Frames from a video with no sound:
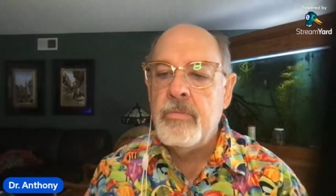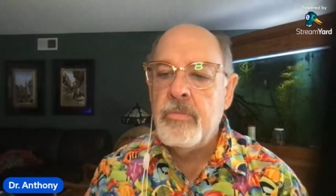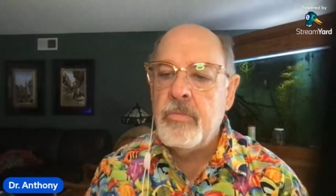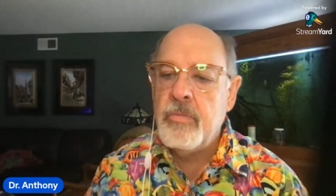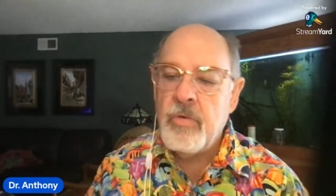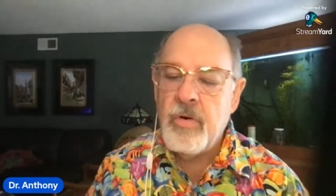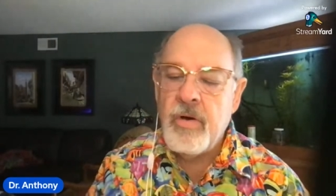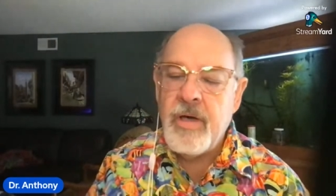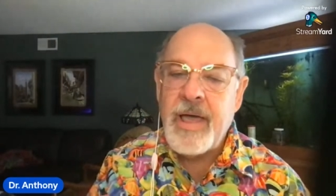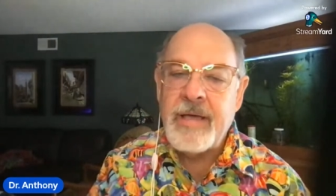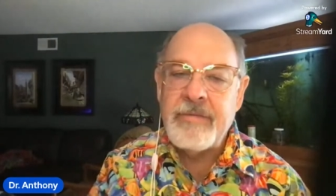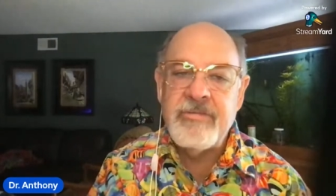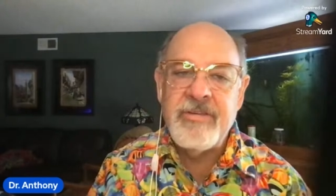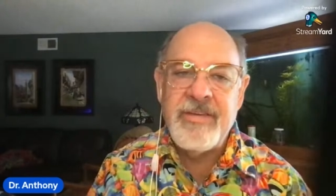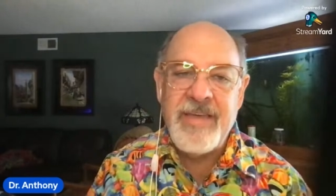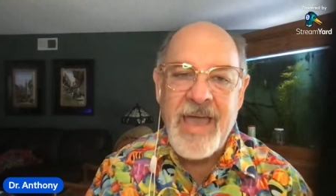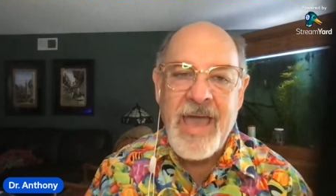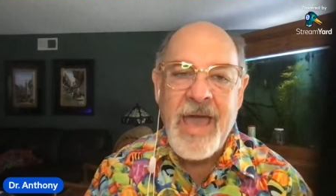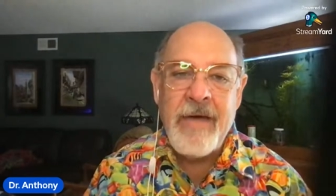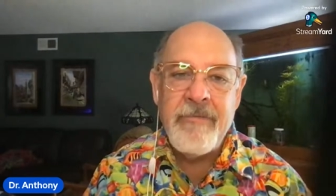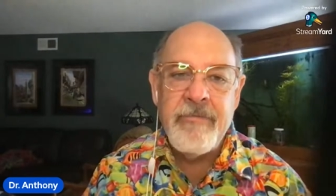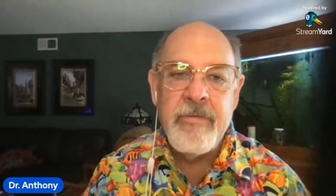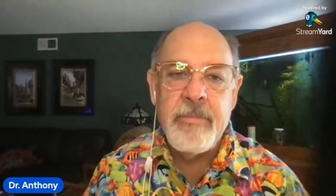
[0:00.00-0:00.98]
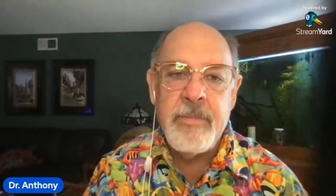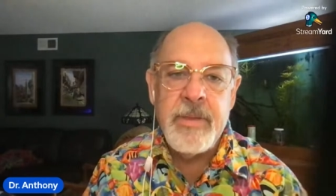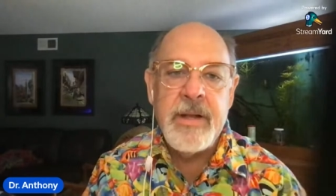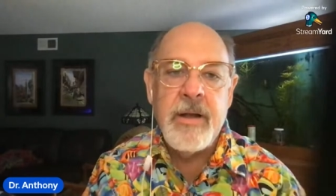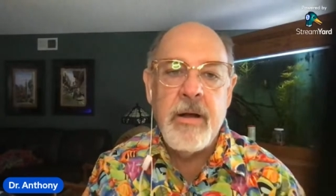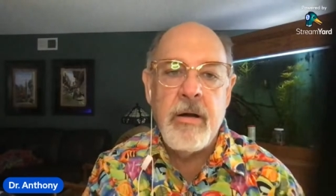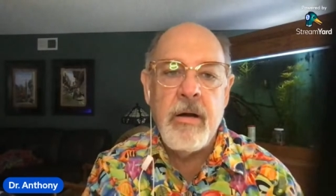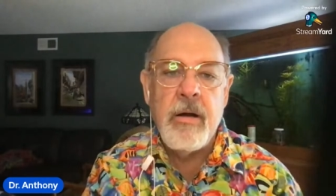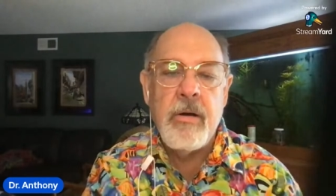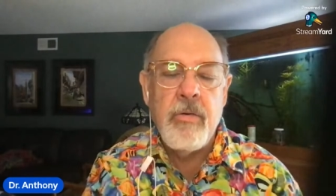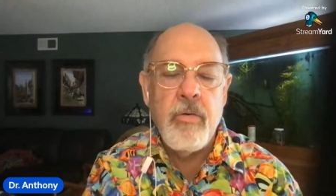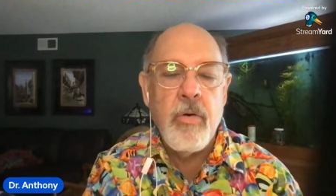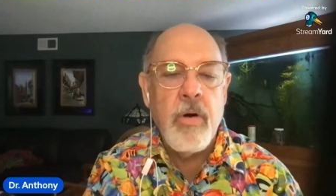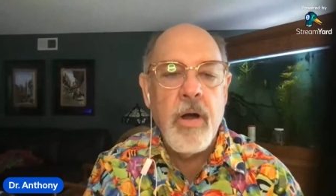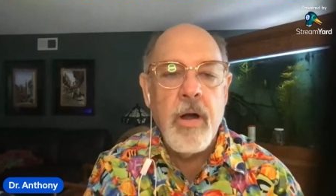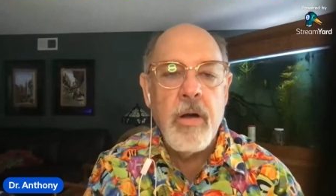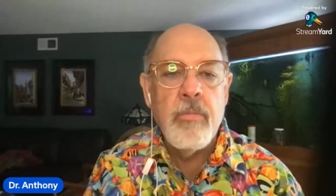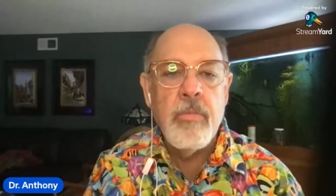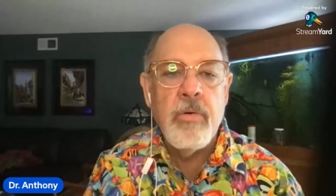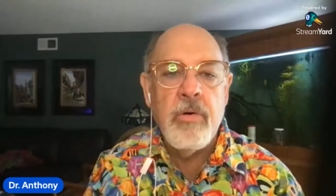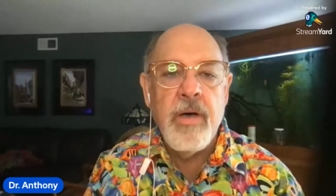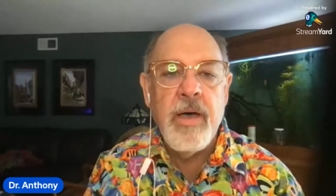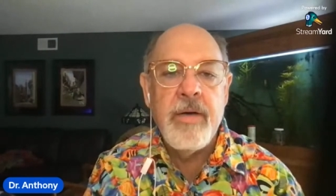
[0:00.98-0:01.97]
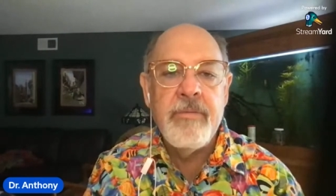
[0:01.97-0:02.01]
We'll actually have them in our
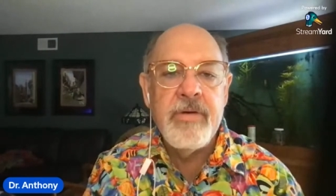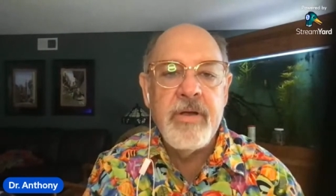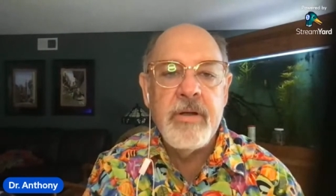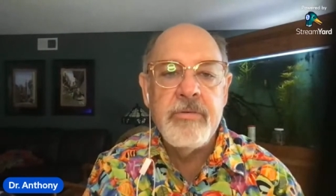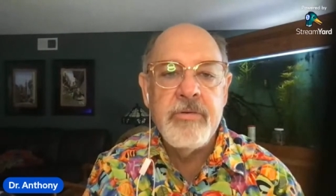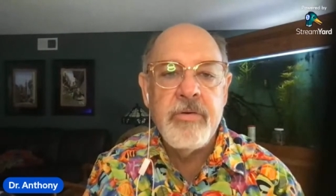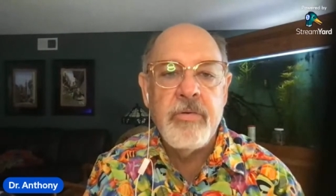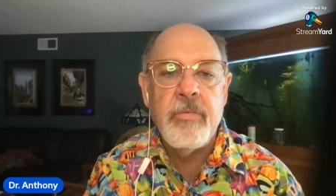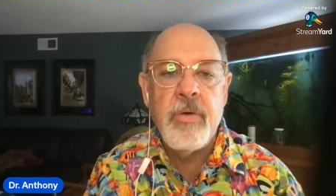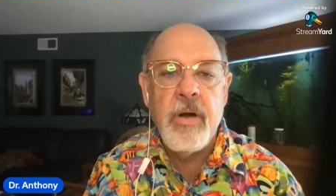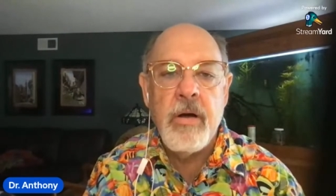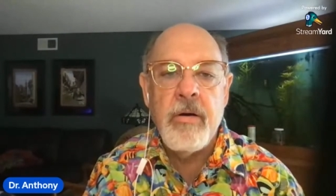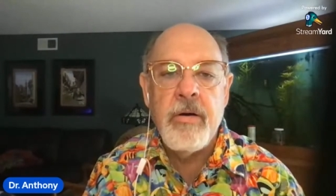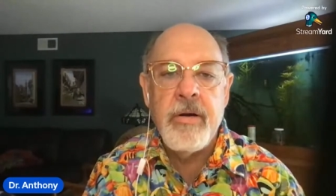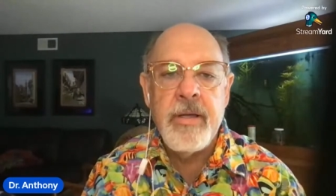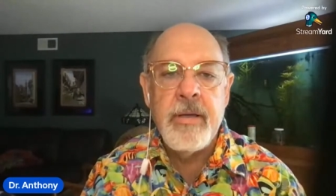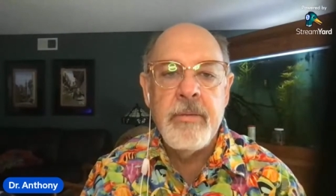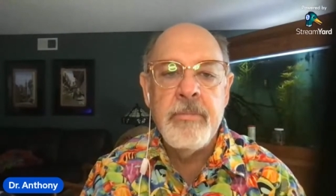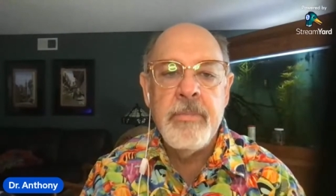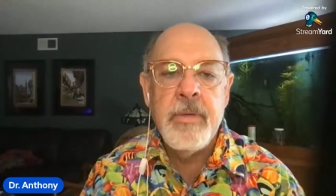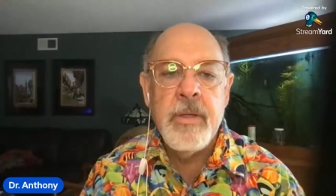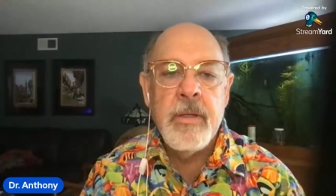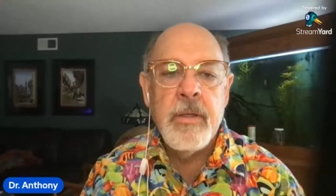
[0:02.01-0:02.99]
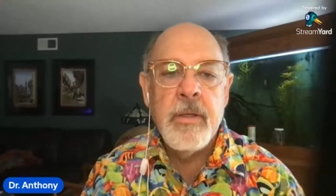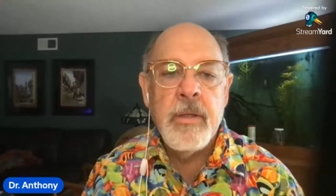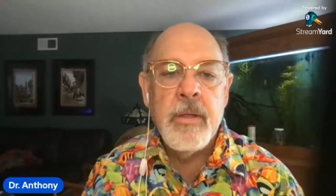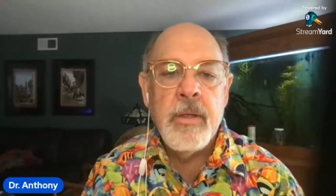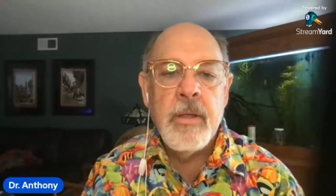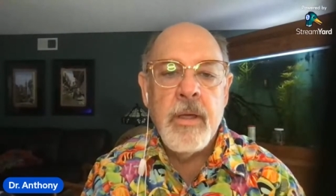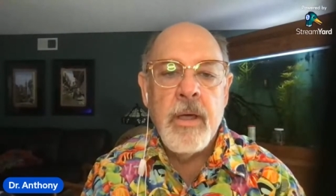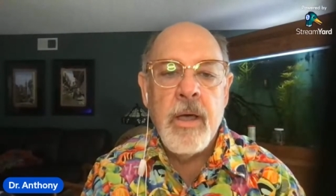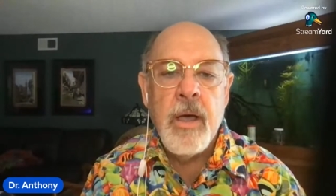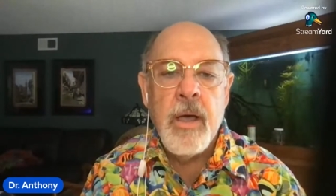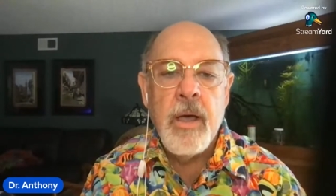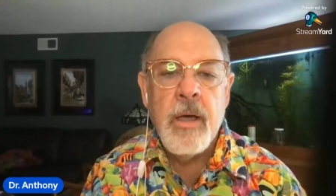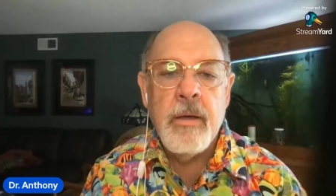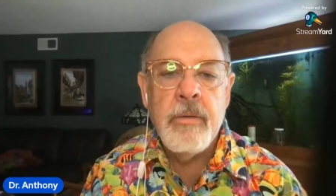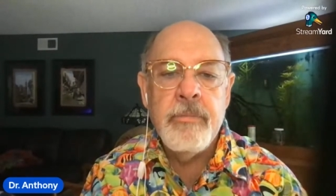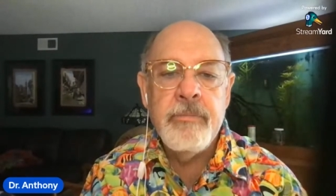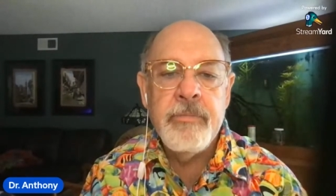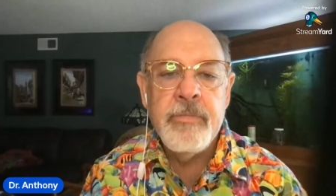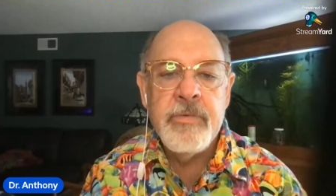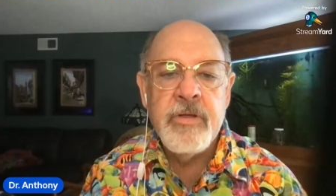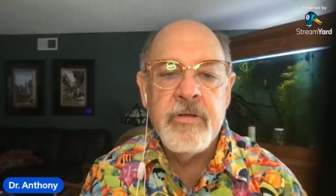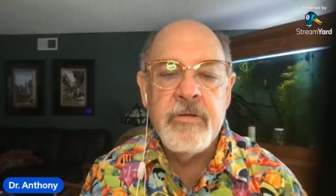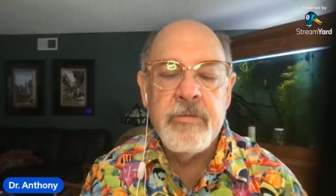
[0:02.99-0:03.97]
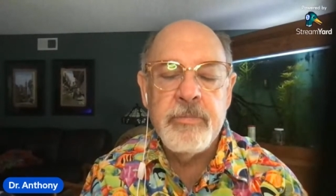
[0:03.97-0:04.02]
aquarium. We'll have a terrarium
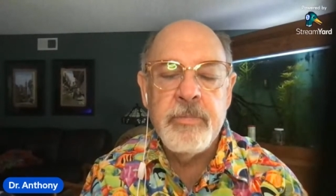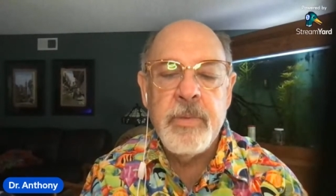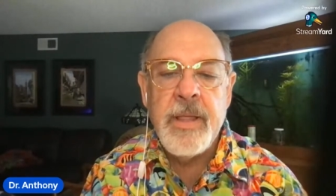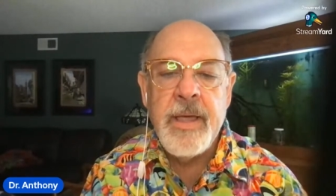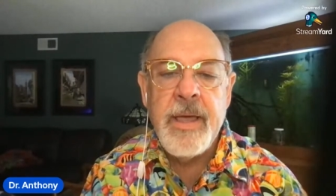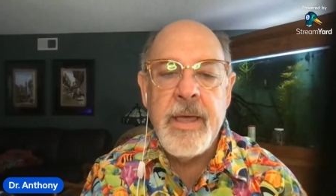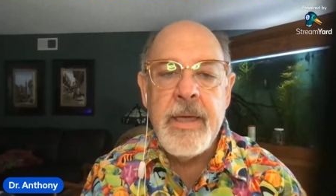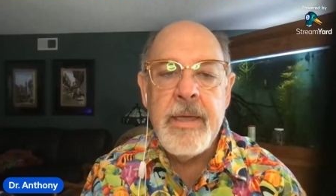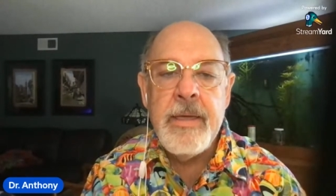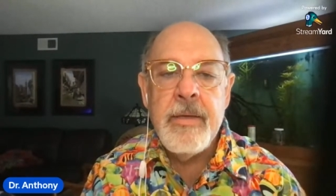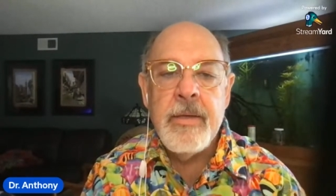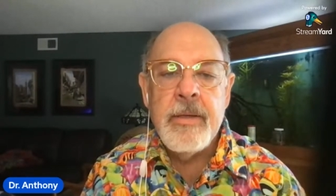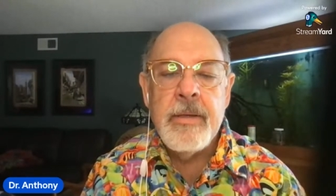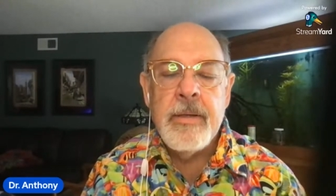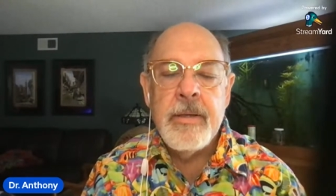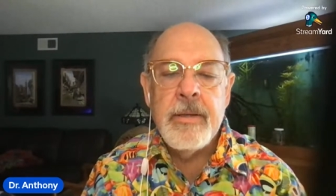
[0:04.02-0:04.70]
display.